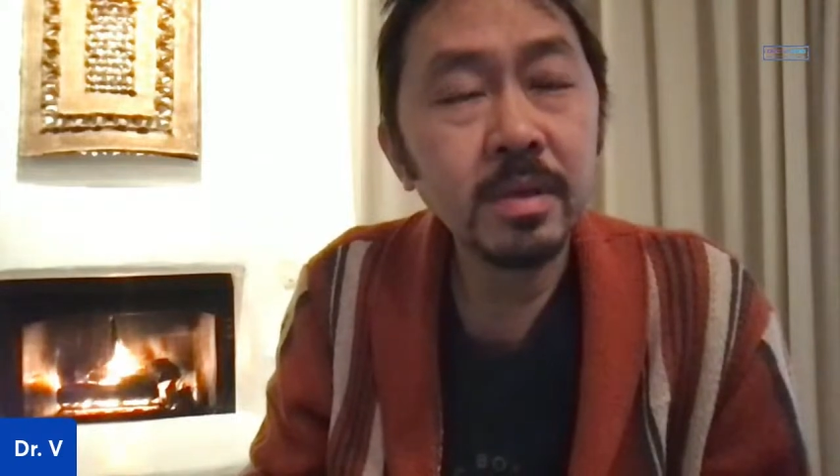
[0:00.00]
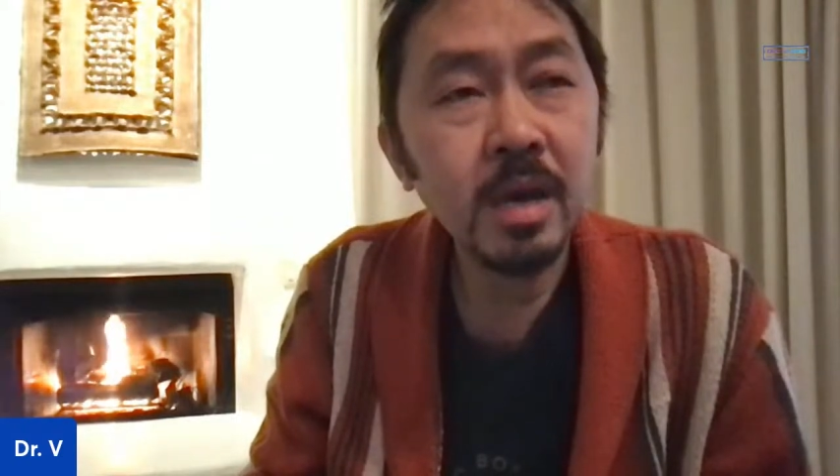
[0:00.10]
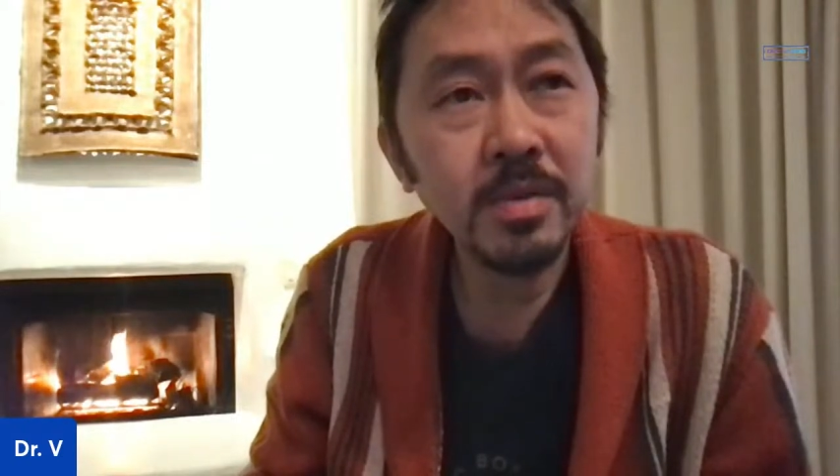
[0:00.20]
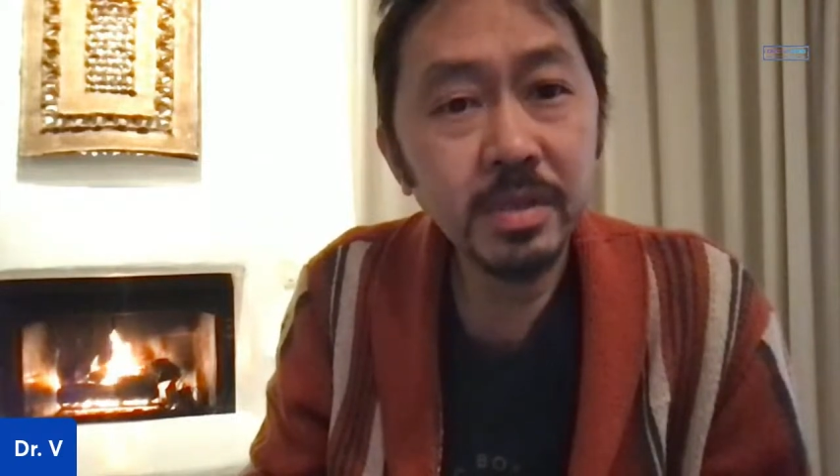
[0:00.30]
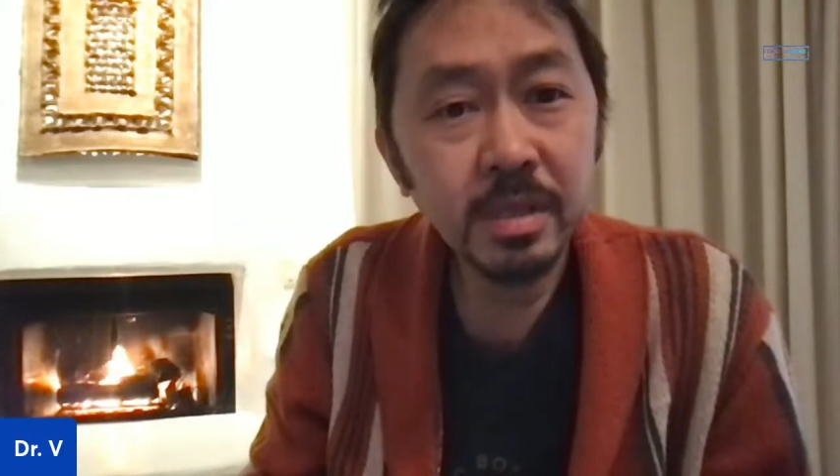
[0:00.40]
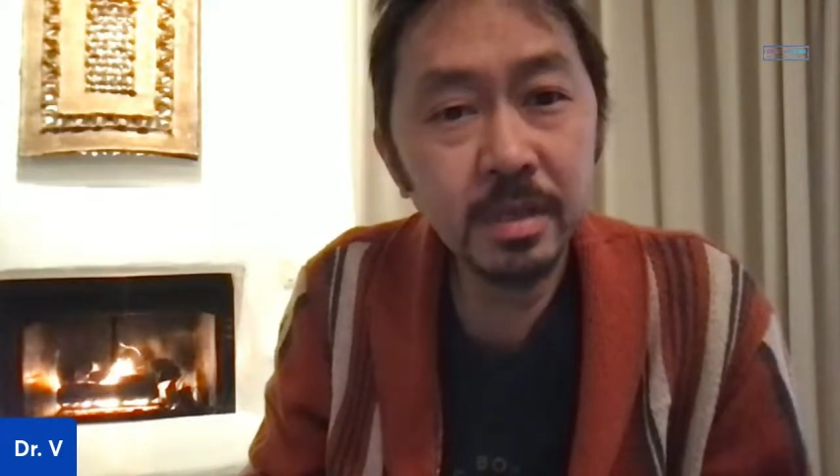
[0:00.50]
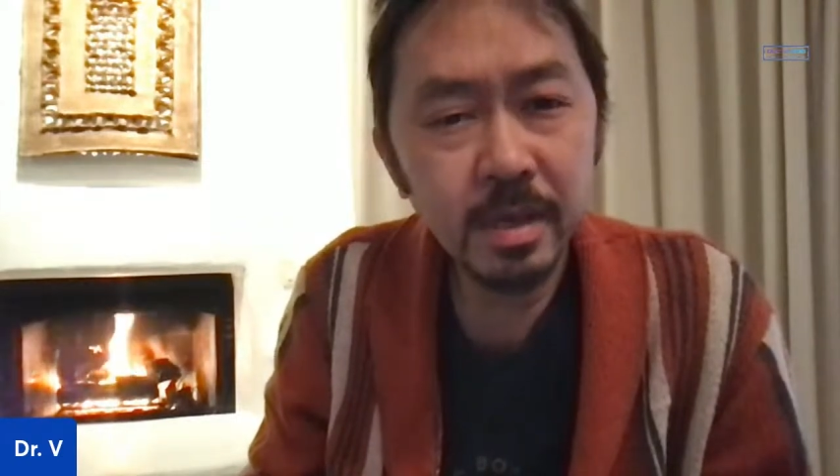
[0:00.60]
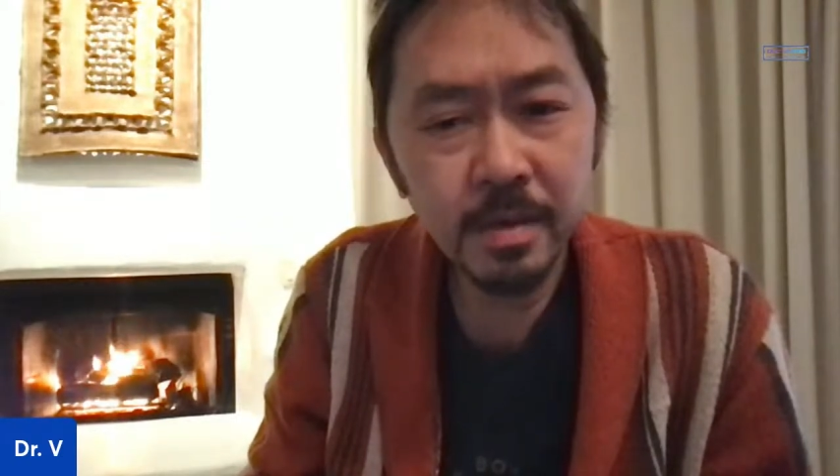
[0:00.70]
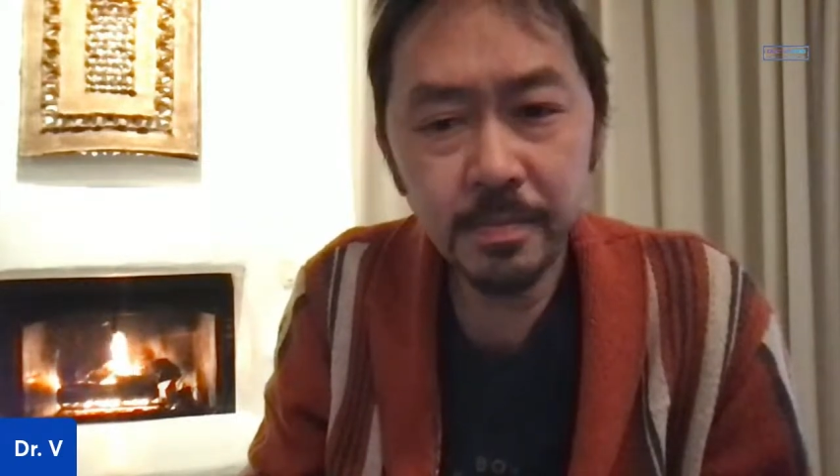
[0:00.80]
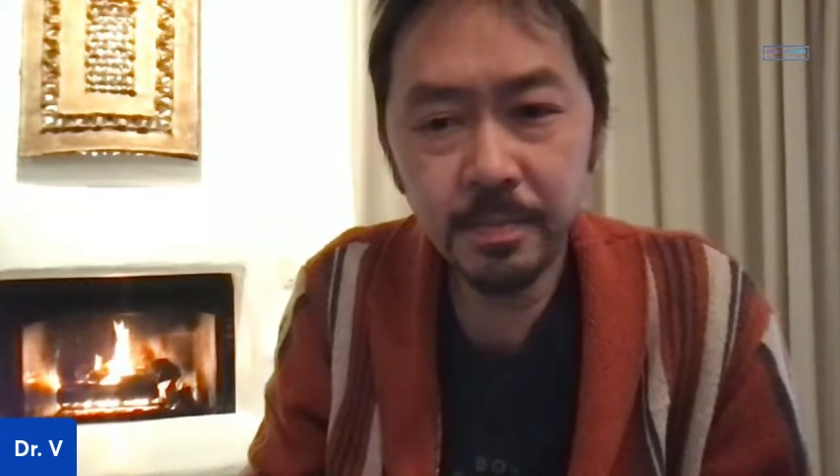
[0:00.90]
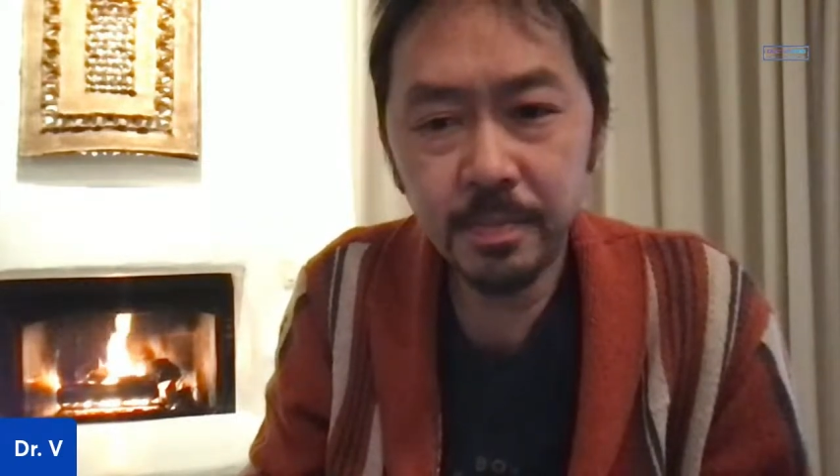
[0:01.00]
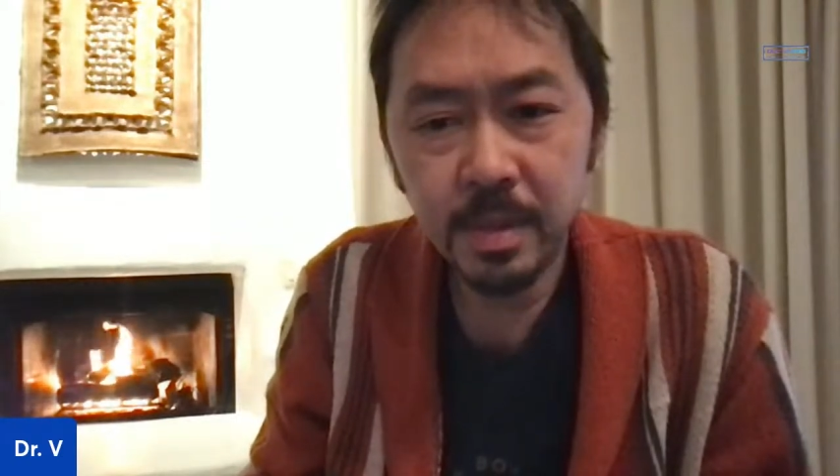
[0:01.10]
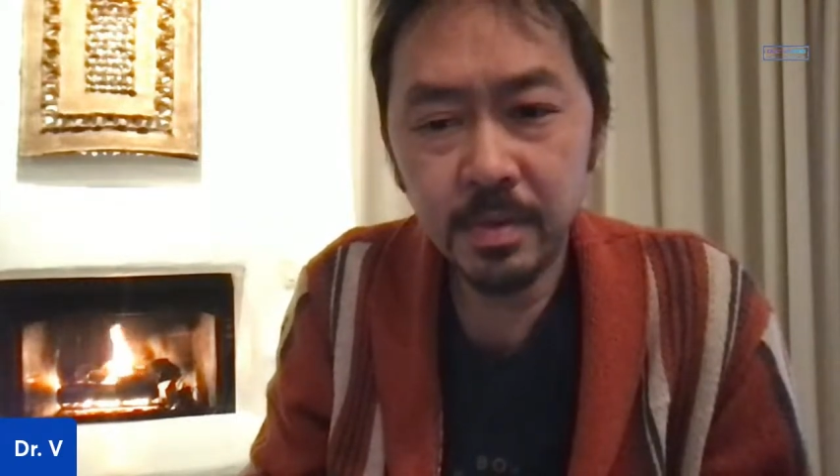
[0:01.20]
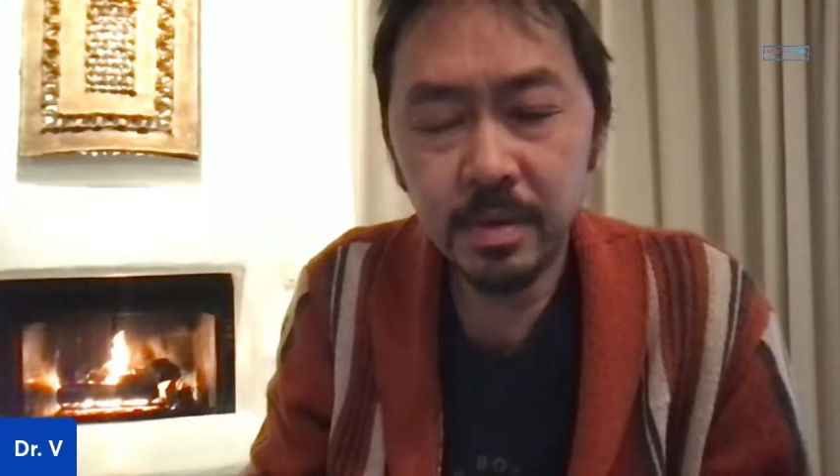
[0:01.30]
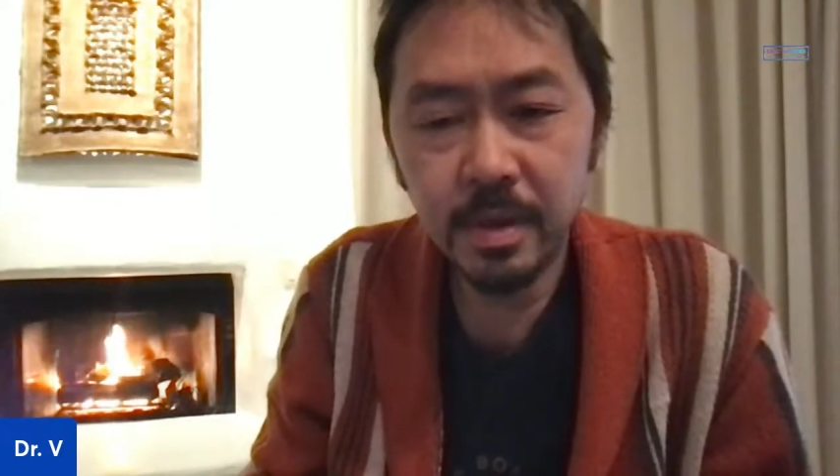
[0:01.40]
I almost didn't come
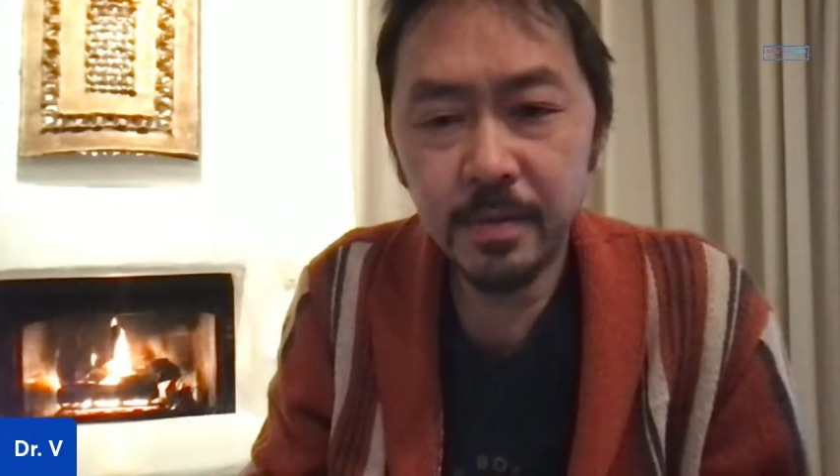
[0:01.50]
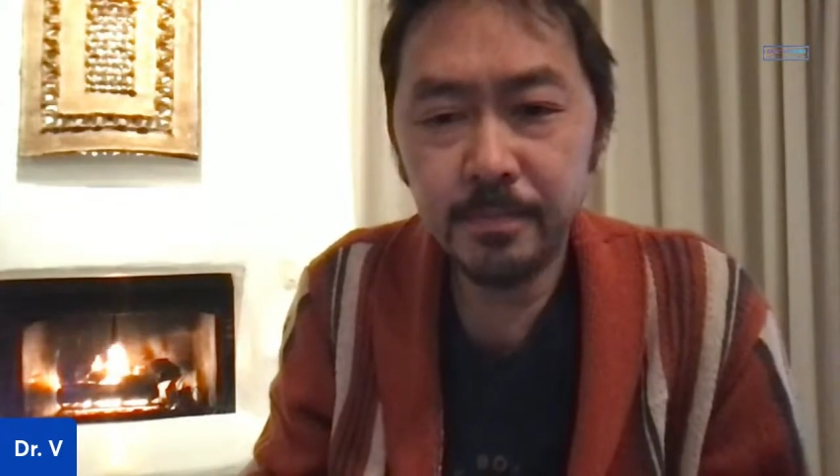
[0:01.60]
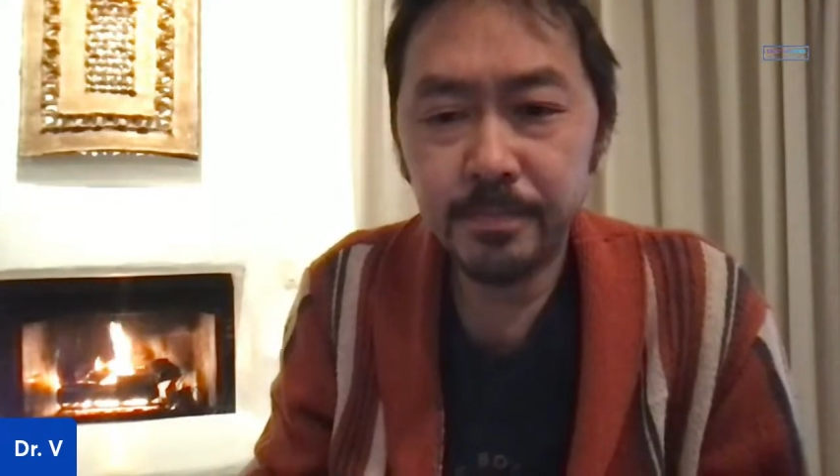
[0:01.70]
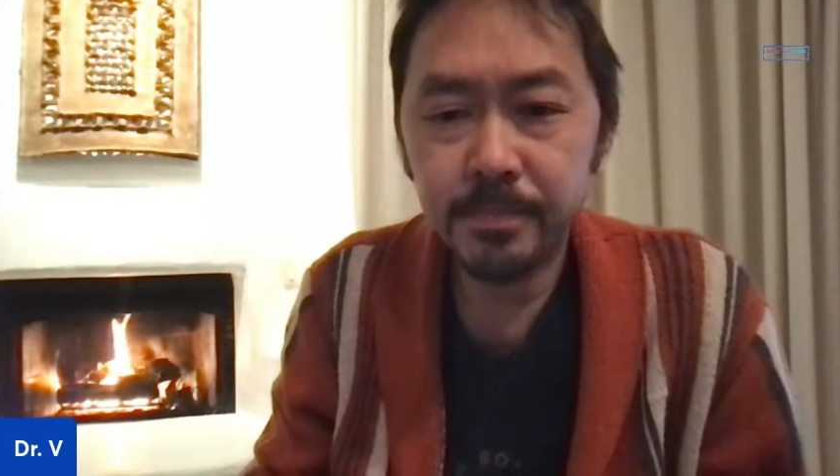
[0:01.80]
yesterday.